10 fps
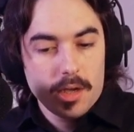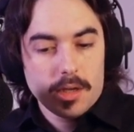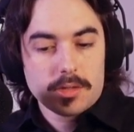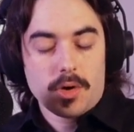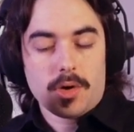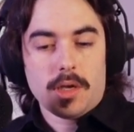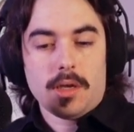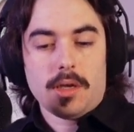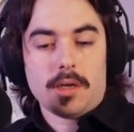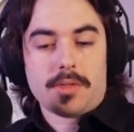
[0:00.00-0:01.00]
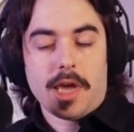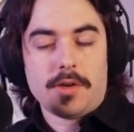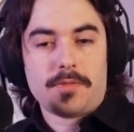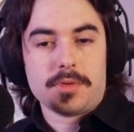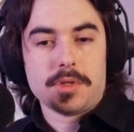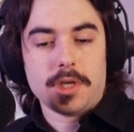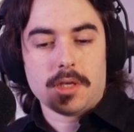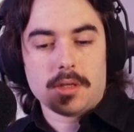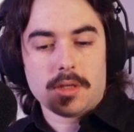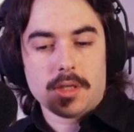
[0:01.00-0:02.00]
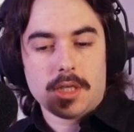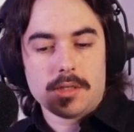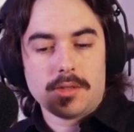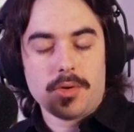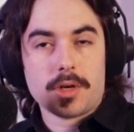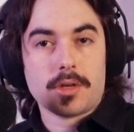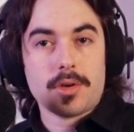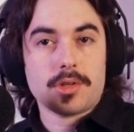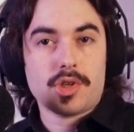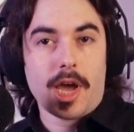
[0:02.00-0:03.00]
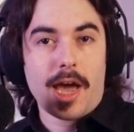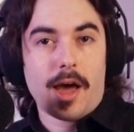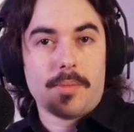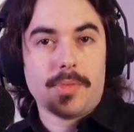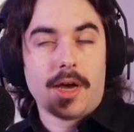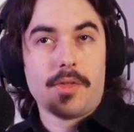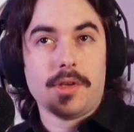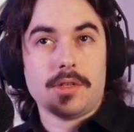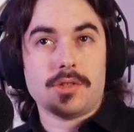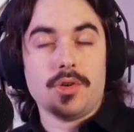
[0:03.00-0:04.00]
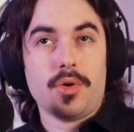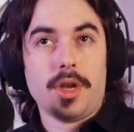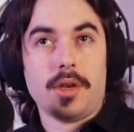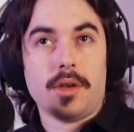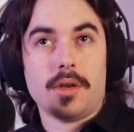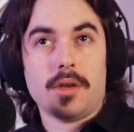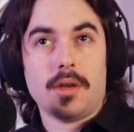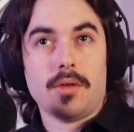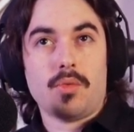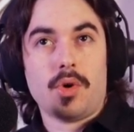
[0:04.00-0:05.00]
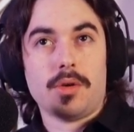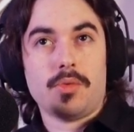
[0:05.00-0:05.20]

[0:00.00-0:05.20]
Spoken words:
So thankfully, he's doing a good job. Now that he's doing what